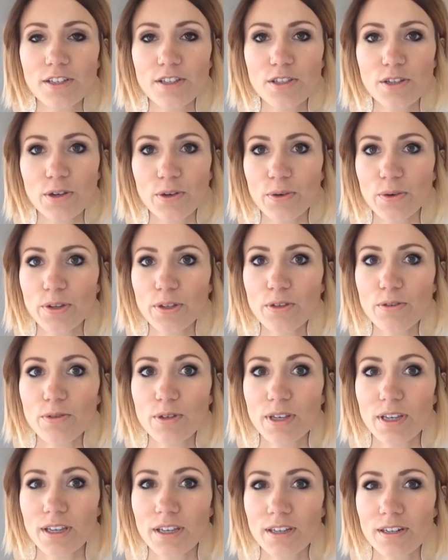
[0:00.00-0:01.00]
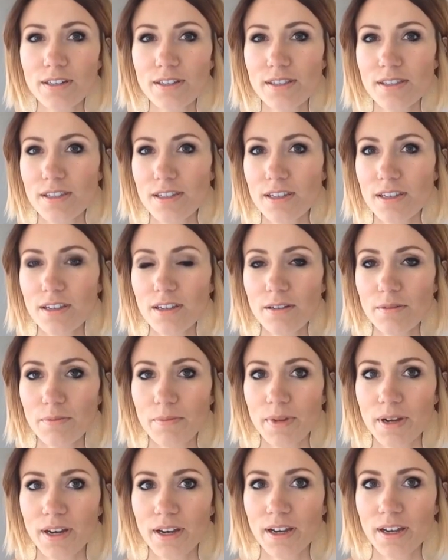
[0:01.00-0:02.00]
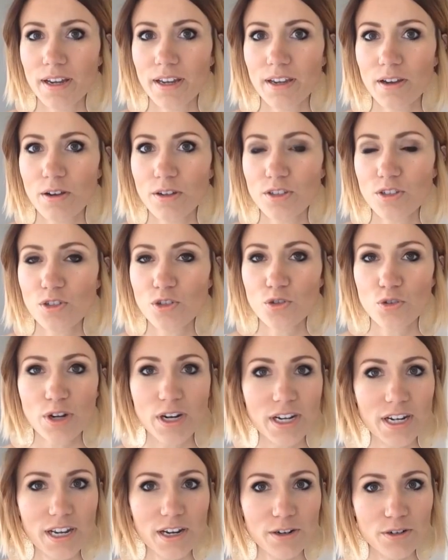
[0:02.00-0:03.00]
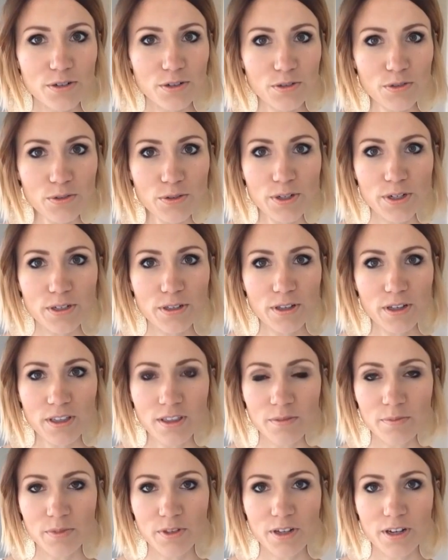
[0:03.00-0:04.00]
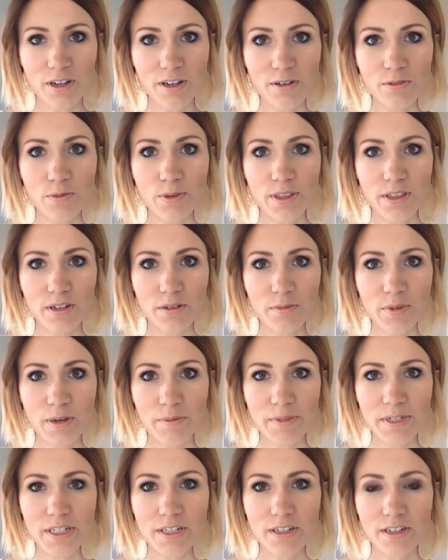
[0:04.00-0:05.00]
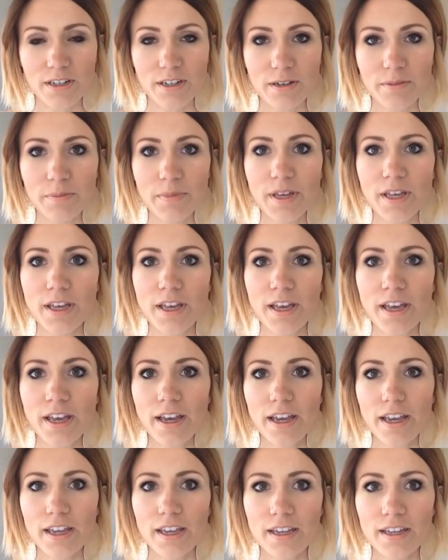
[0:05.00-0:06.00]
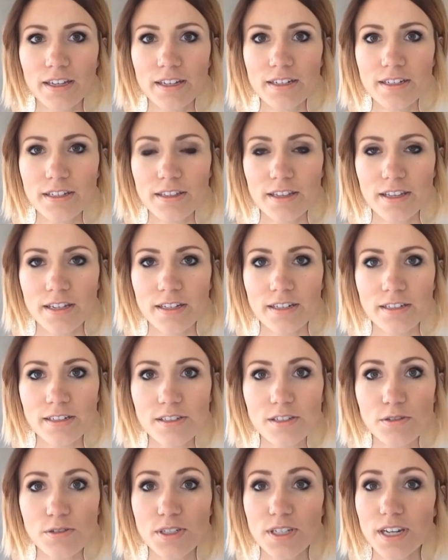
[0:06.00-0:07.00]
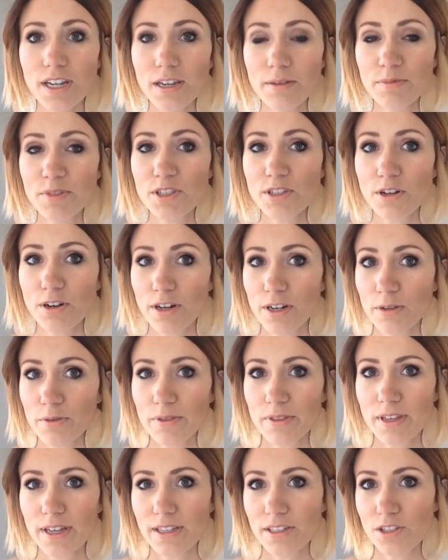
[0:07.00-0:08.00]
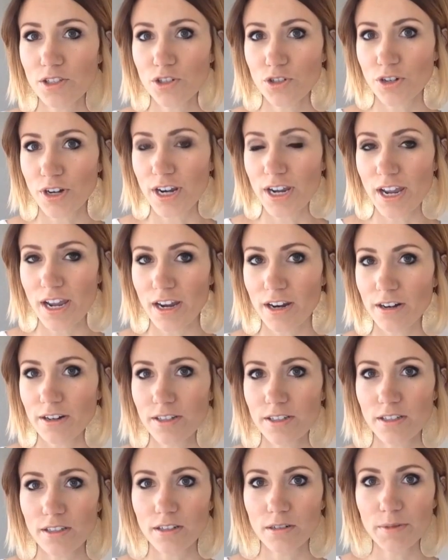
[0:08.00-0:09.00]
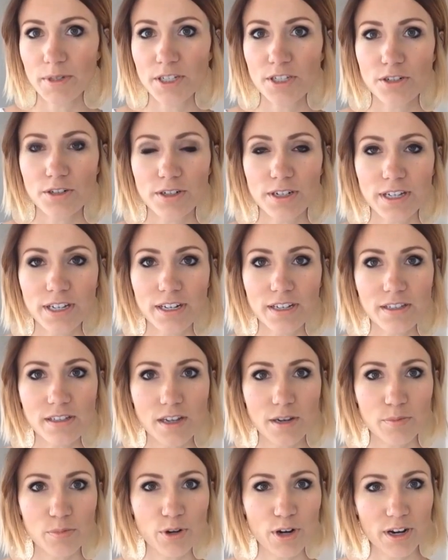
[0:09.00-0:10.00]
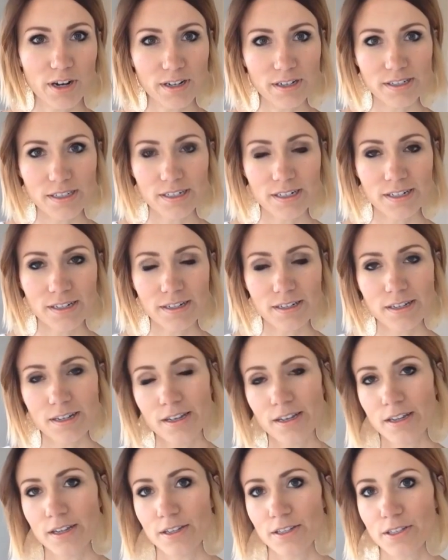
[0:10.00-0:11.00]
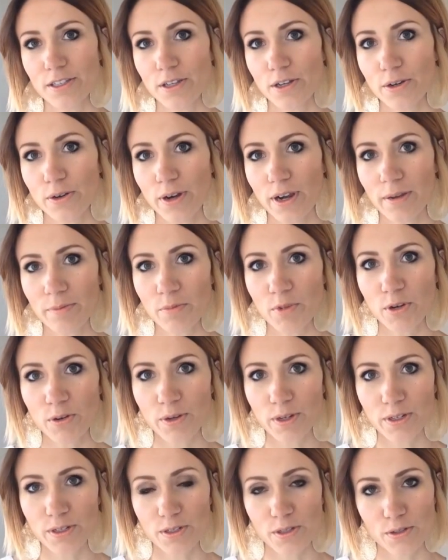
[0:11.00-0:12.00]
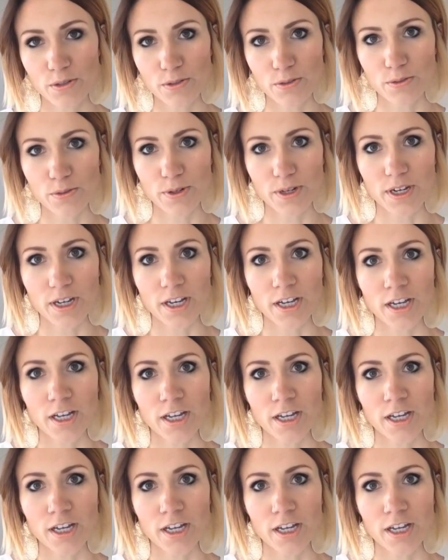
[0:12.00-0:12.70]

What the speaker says: So you can see my straight hair tutorial on the blog, onelittlemama.com. And then, so today I'm starting with that straight hair. It's a little bit dirty and it's got product in it. So I'm going to